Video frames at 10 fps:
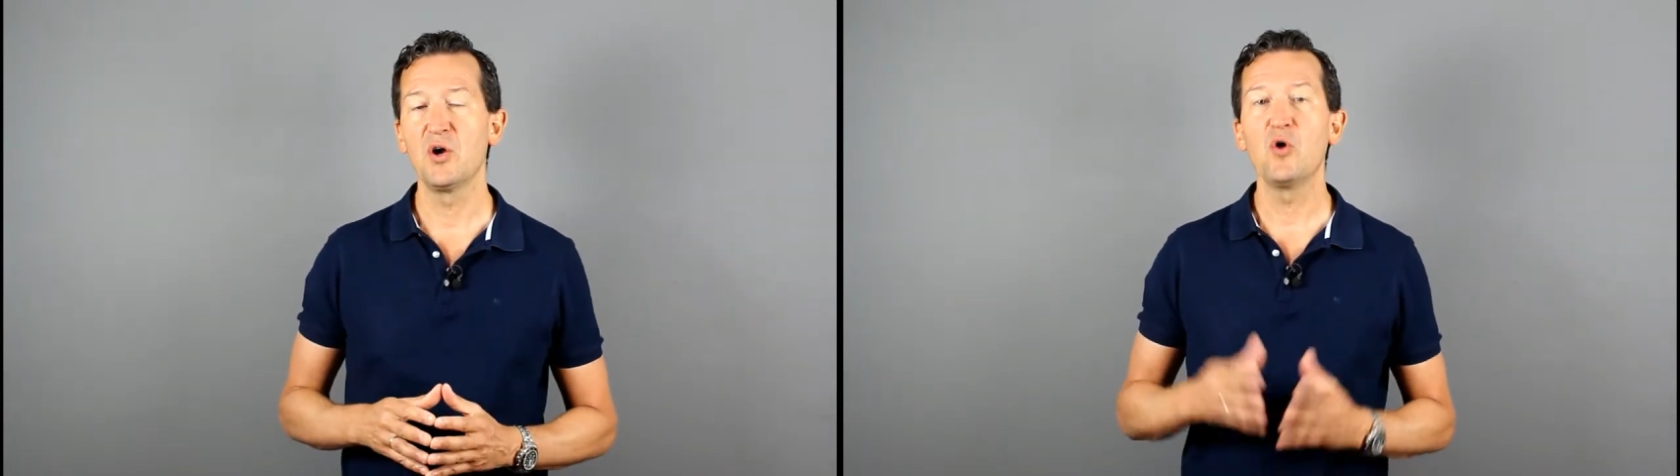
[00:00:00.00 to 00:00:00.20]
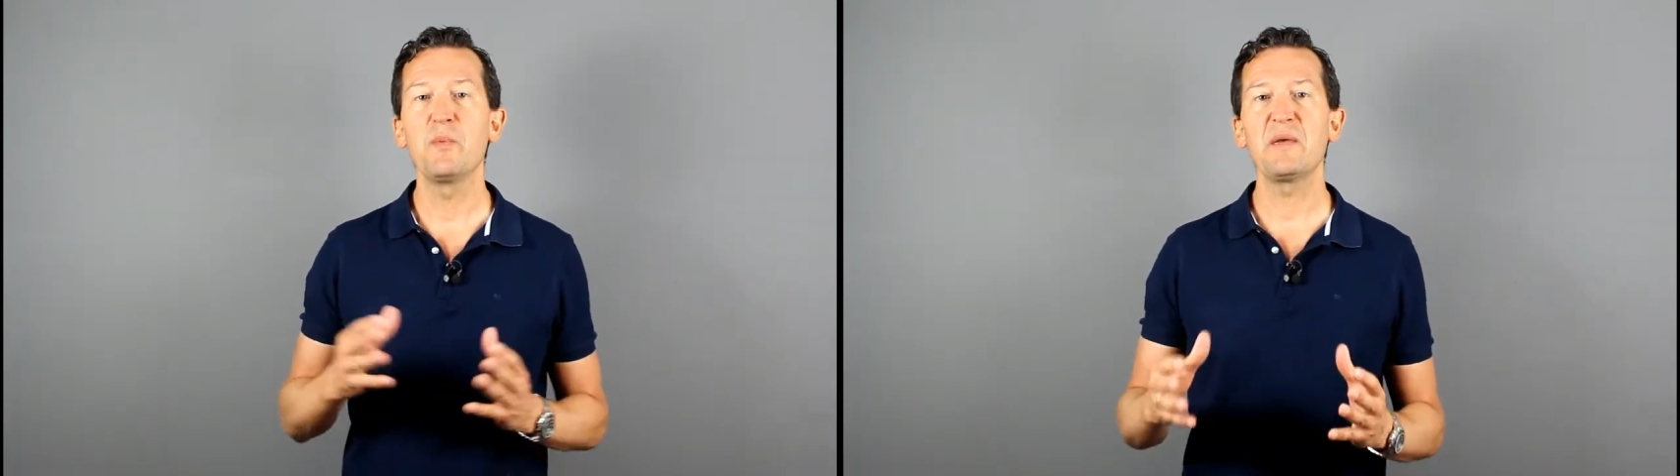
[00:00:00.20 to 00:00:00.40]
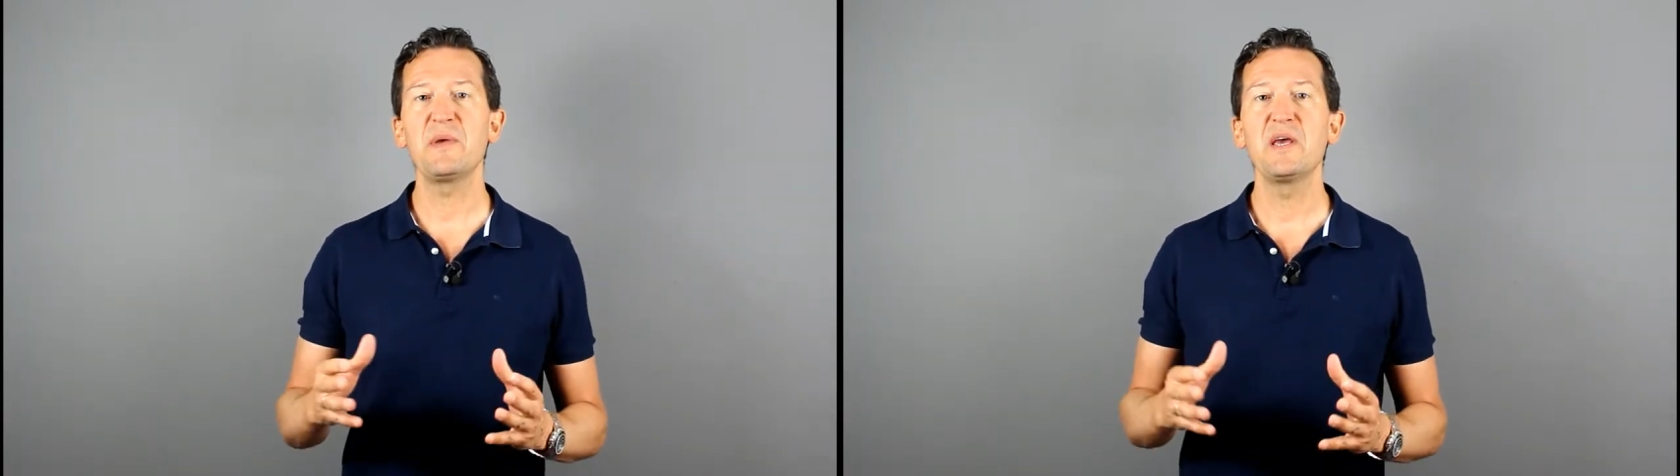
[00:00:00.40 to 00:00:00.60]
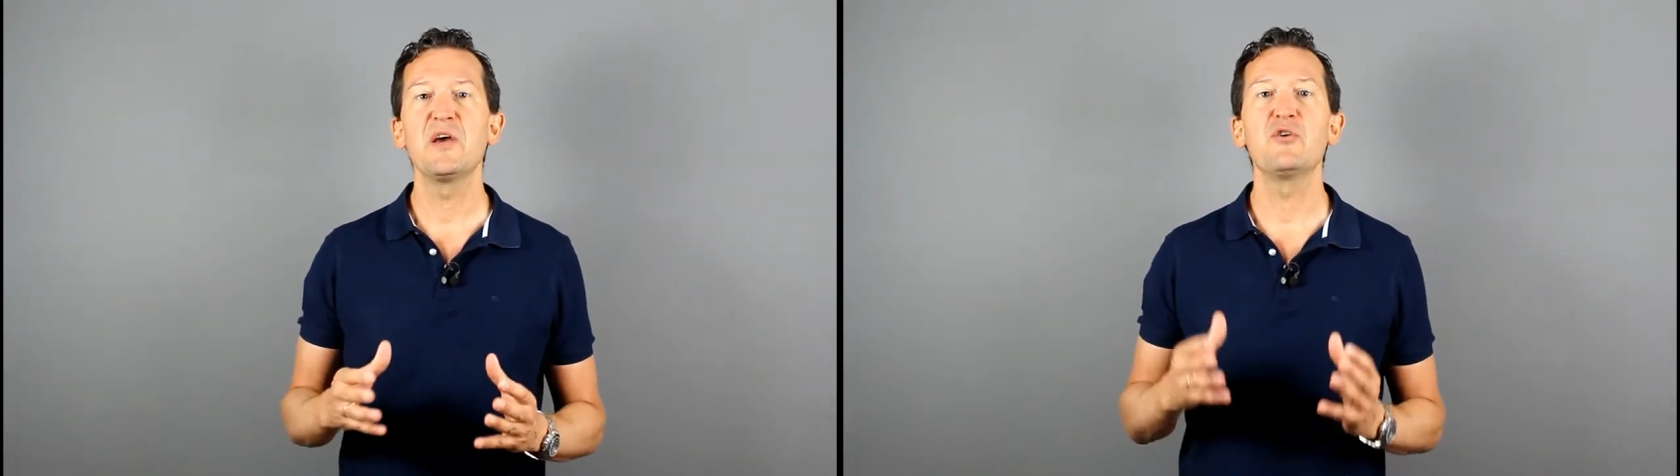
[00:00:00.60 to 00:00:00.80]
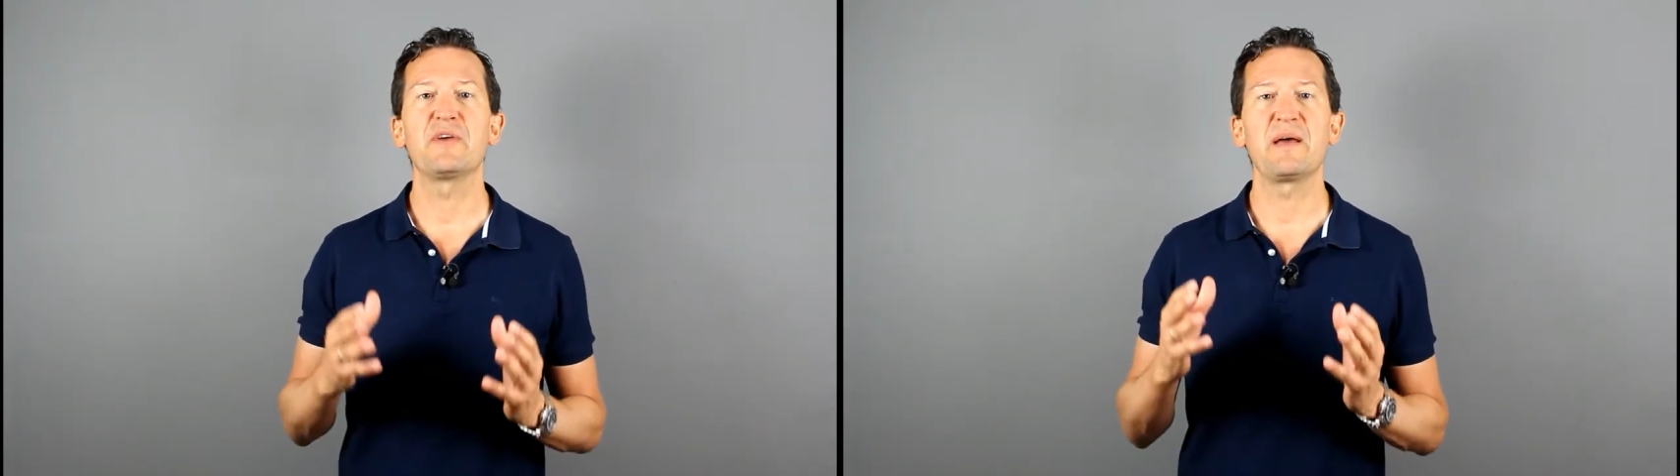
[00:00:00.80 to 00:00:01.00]
or maybe
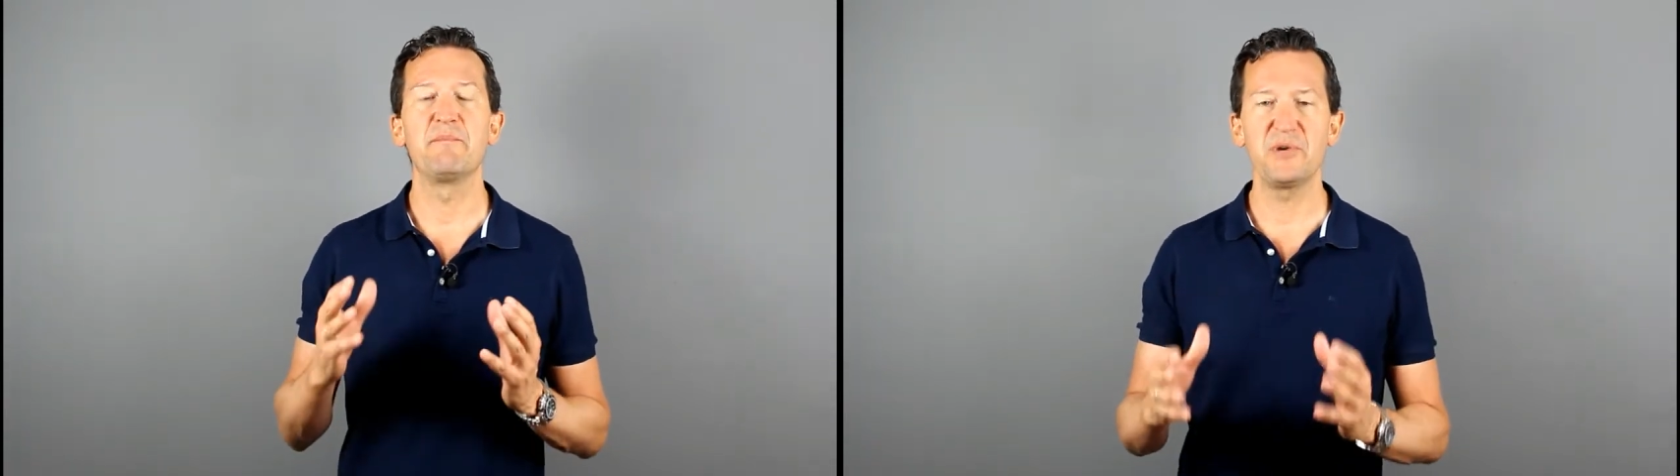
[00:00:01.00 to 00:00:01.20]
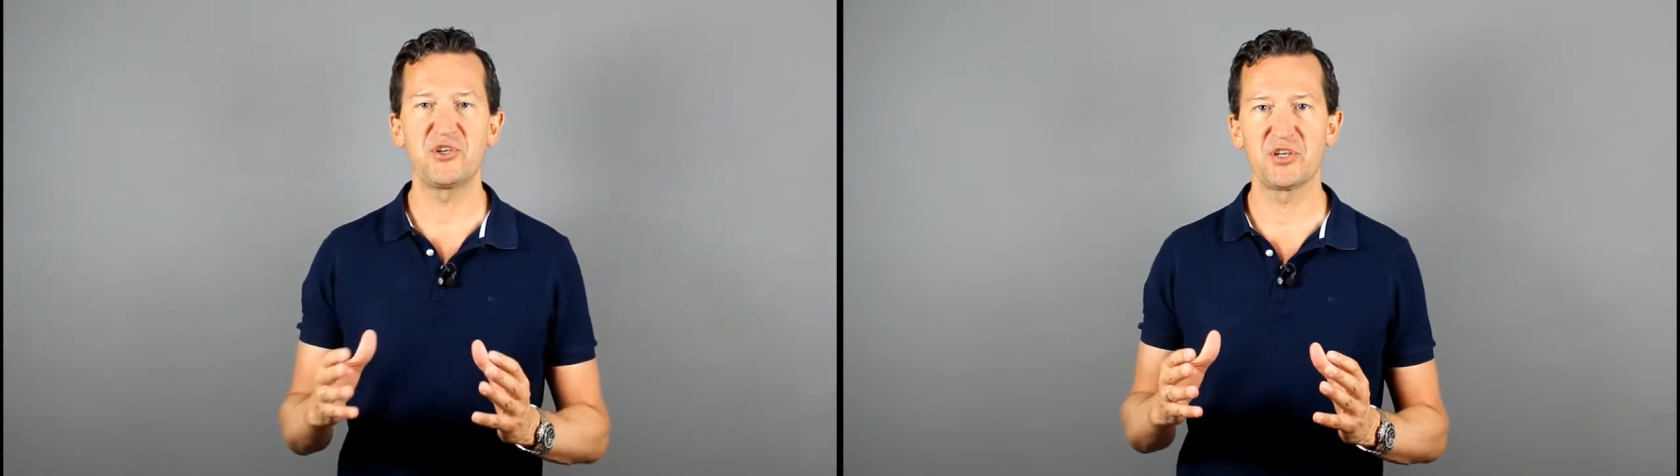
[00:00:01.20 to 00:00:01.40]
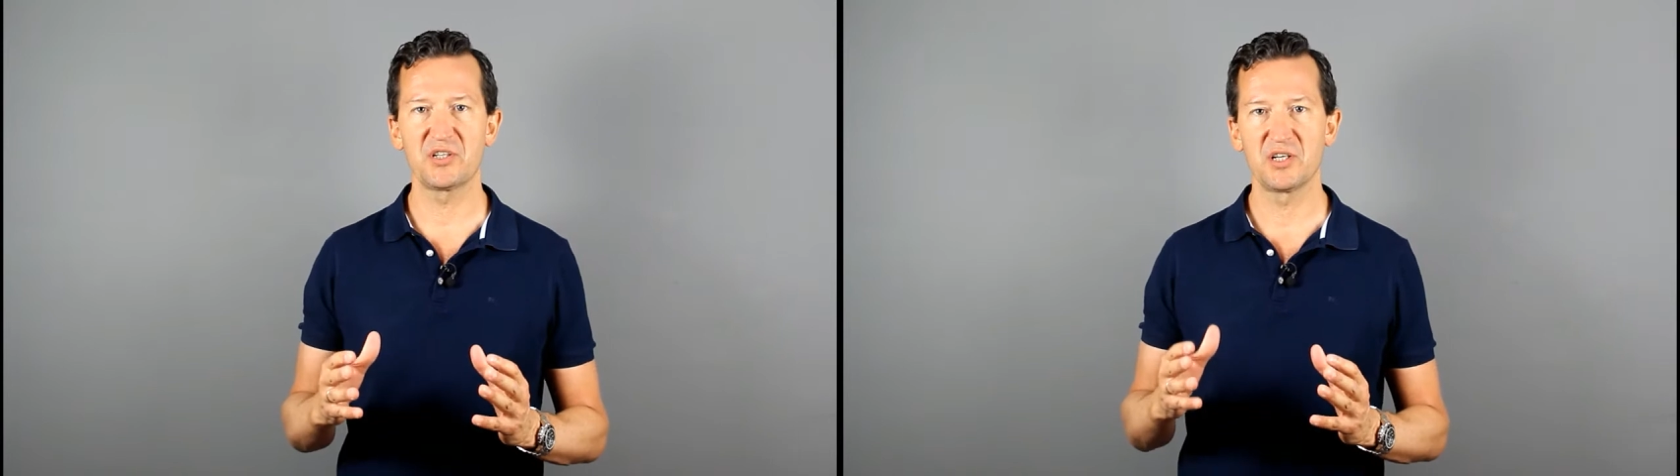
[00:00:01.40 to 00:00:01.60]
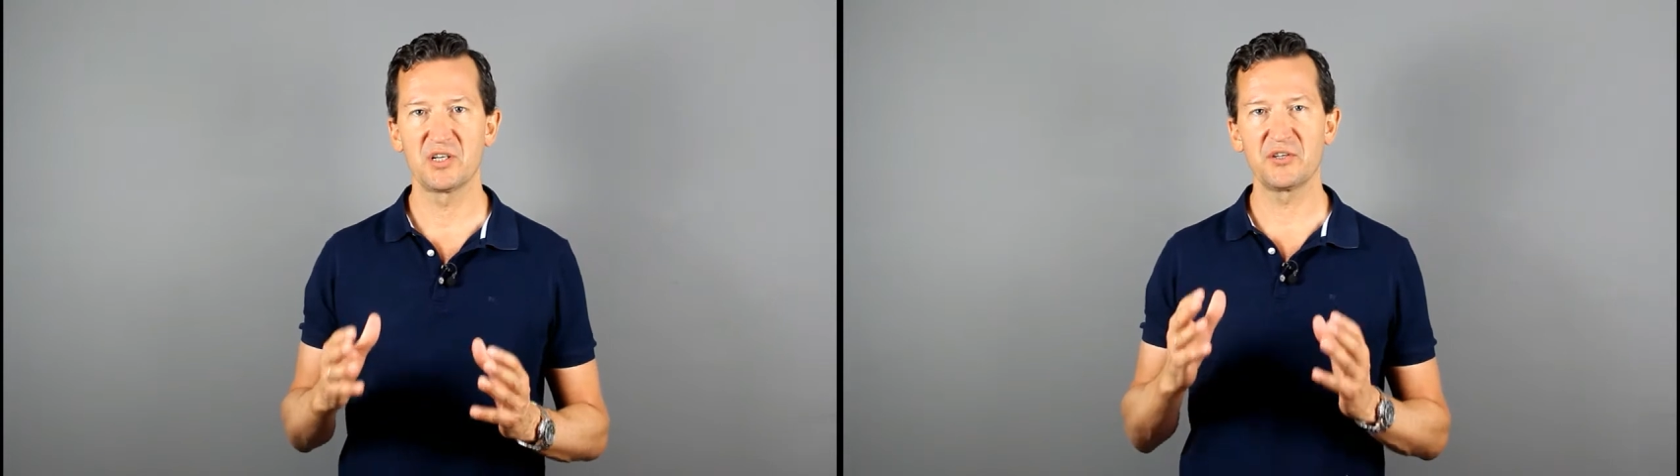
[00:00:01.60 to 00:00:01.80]
you're an ambitious